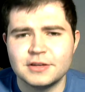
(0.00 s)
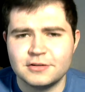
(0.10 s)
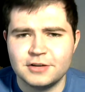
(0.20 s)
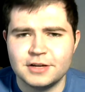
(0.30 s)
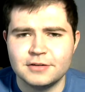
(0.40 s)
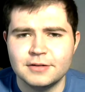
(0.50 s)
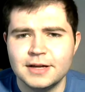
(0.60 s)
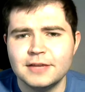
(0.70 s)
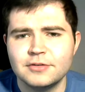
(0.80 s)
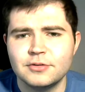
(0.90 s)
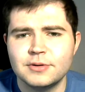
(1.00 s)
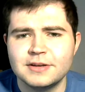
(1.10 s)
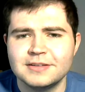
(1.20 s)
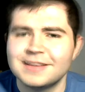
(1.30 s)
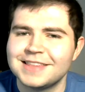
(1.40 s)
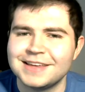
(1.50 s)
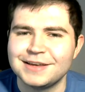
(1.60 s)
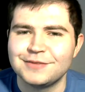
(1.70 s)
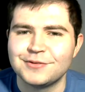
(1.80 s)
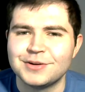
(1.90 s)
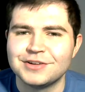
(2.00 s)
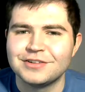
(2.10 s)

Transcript: to this channel. And as always, thank you for